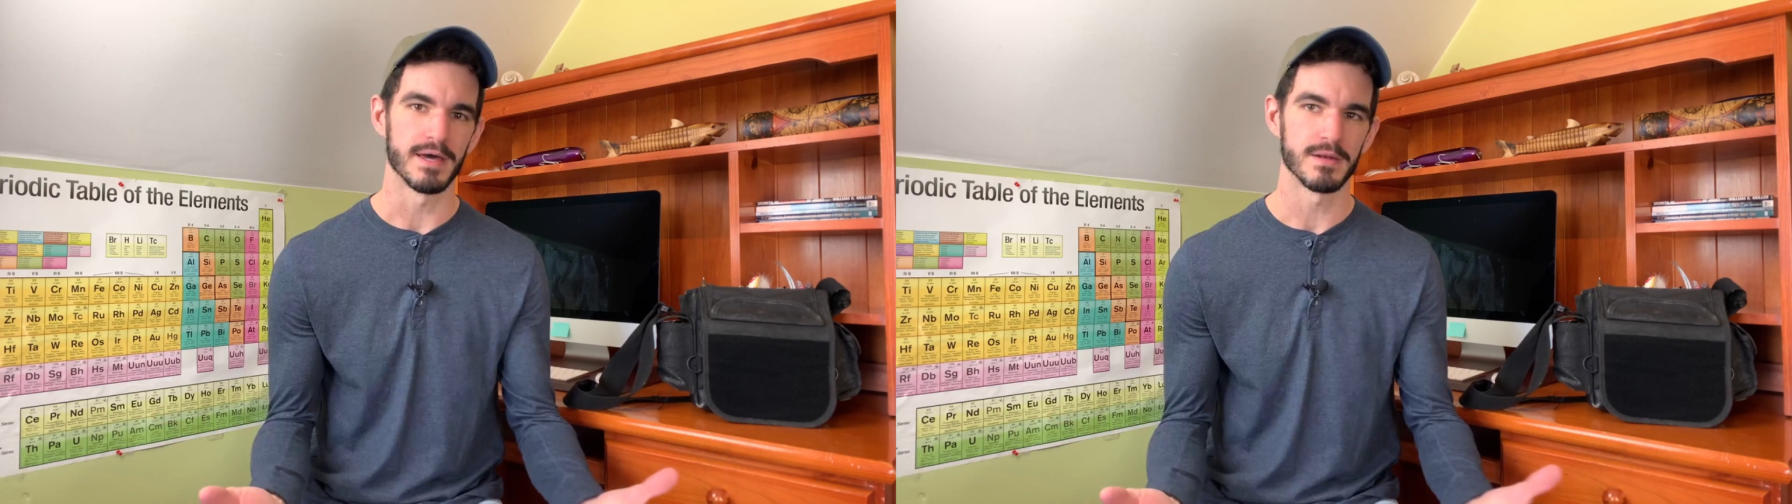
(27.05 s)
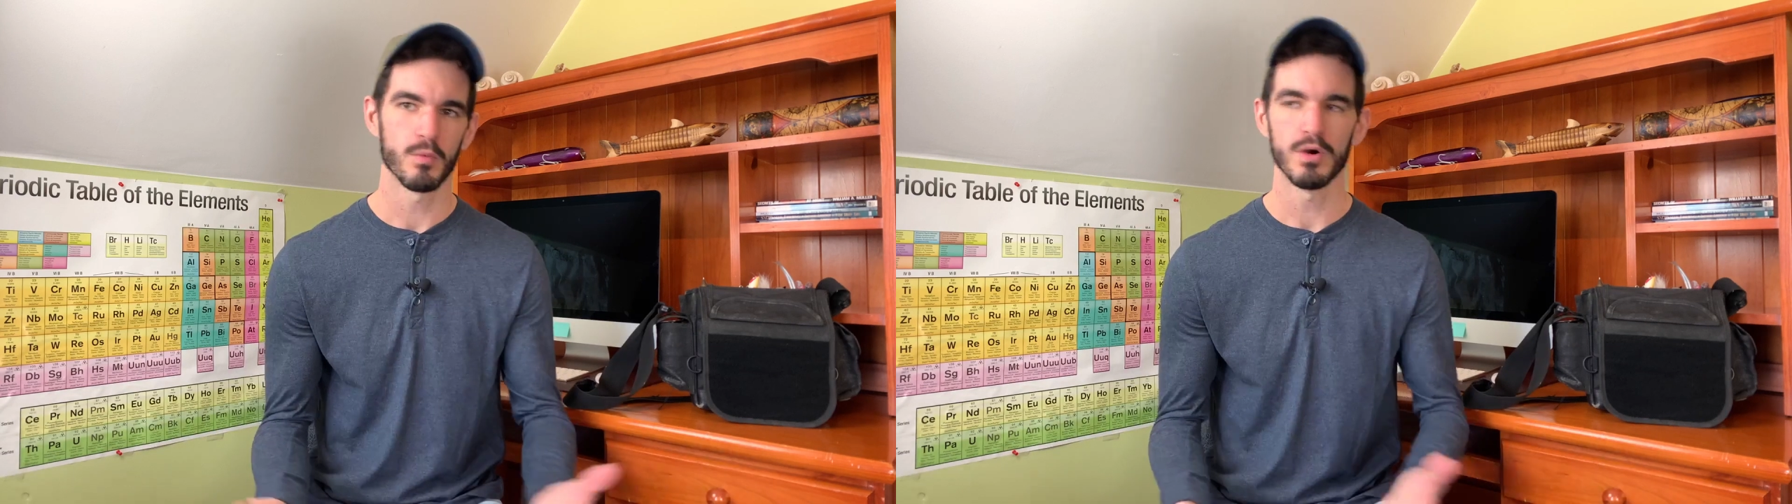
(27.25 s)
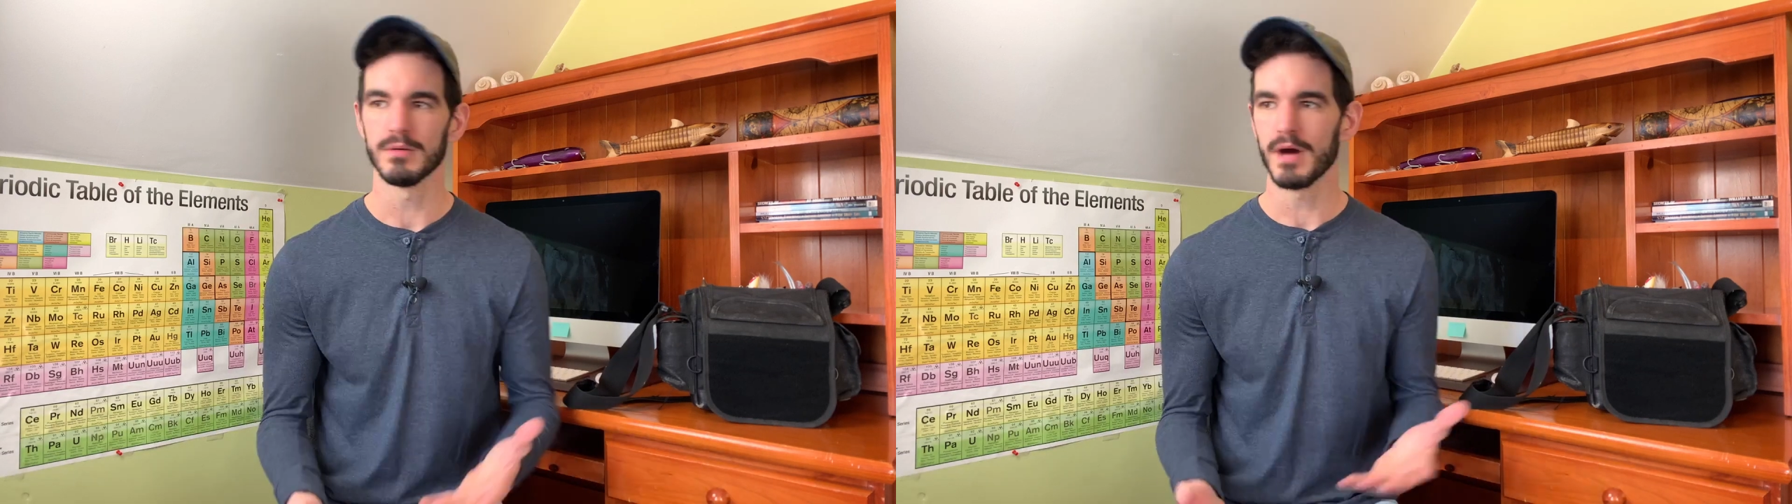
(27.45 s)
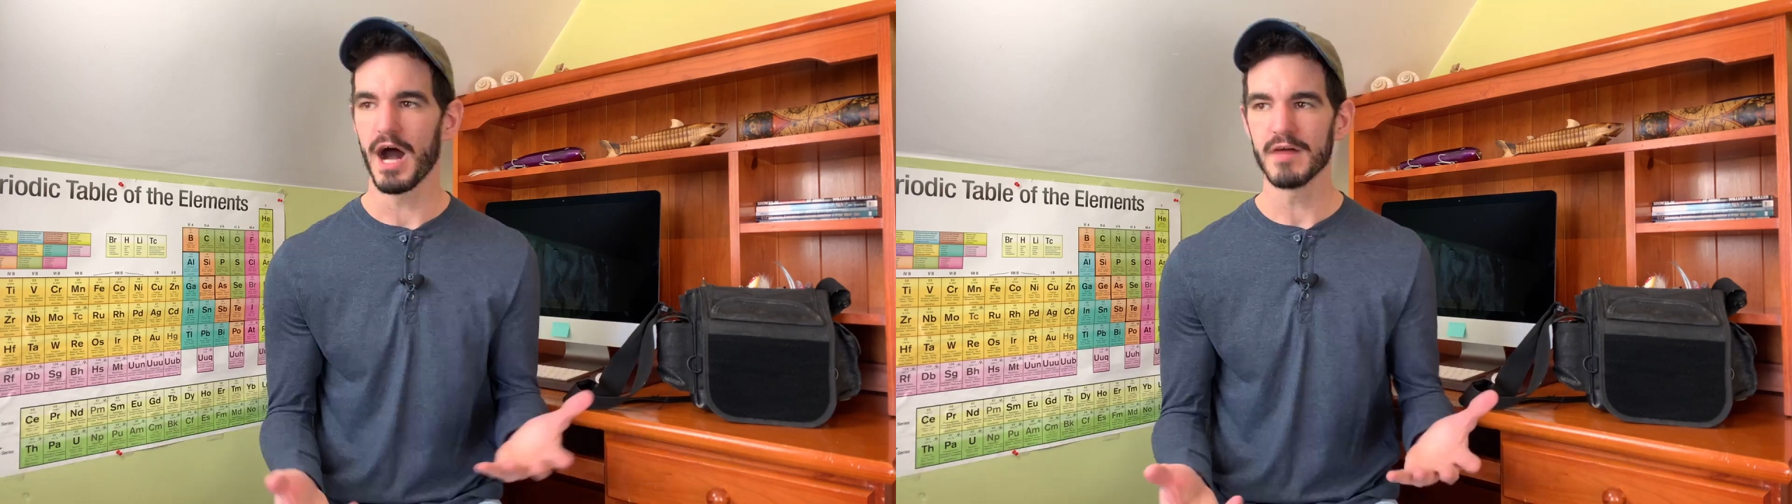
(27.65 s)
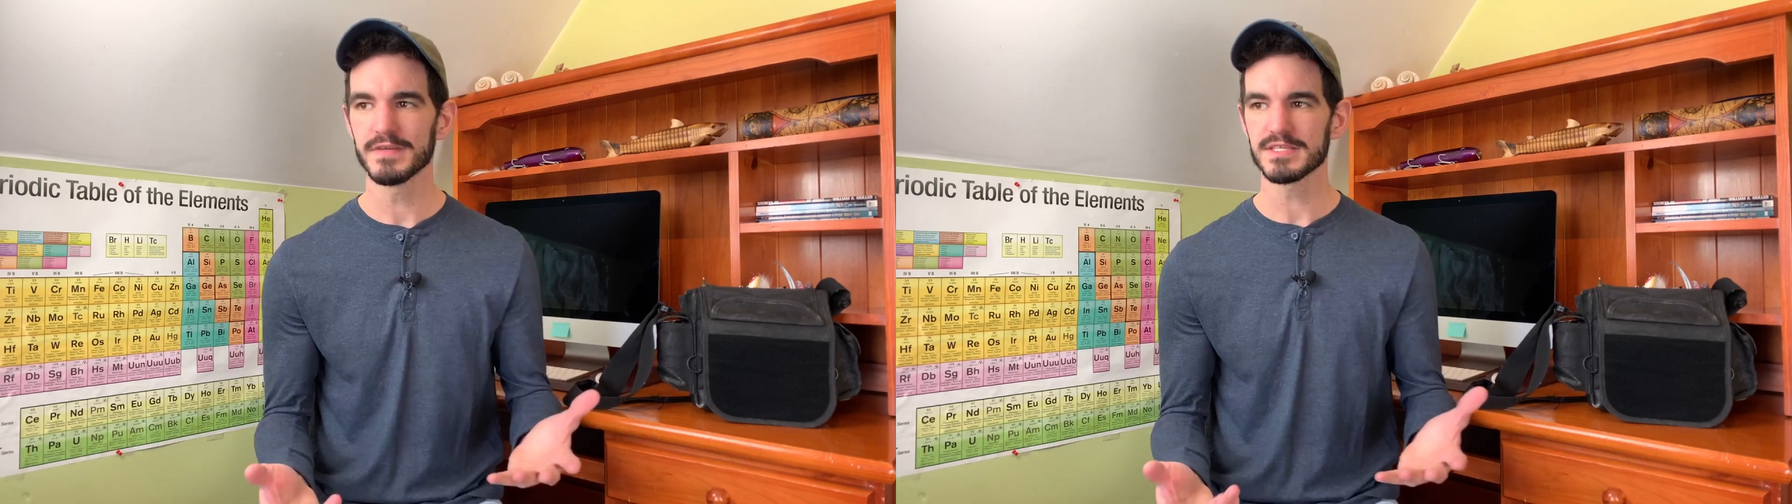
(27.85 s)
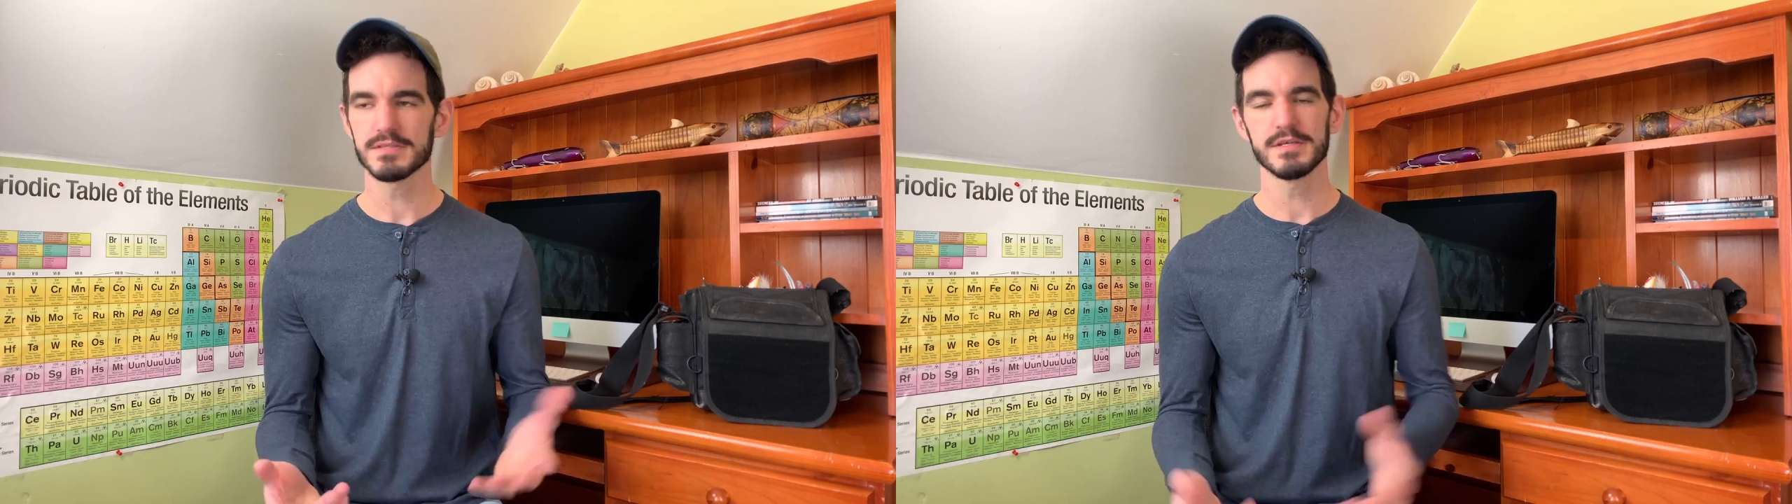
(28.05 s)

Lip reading: Well, obviously,